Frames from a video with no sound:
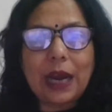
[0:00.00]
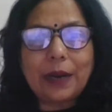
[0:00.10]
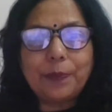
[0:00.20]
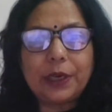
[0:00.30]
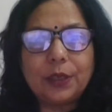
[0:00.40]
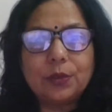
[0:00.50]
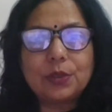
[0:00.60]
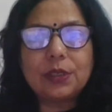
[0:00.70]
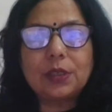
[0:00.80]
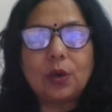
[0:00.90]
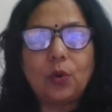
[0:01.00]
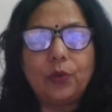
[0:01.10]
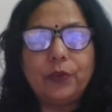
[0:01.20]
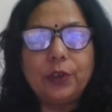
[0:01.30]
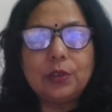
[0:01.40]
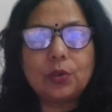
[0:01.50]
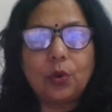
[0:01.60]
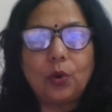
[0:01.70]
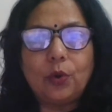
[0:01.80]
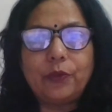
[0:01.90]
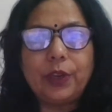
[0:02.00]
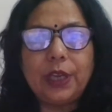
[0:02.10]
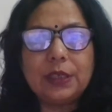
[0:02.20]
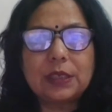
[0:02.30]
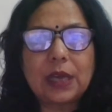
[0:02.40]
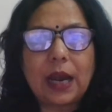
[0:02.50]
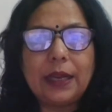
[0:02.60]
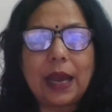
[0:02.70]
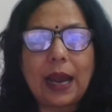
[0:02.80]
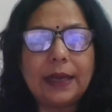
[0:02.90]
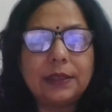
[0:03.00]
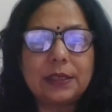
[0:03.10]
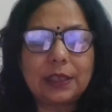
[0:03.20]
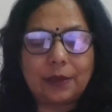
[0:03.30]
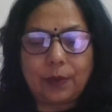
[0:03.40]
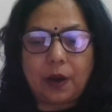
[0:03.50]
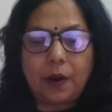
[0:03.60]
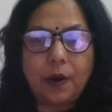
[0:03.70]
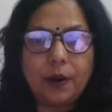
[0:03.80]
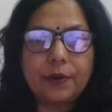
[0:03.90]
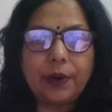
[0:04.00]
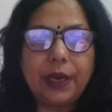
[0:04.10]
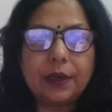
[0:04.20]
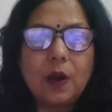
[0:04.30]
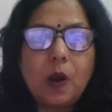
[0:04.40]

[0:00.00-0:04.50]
that produces the ovules. So ovary, style and stigma, right?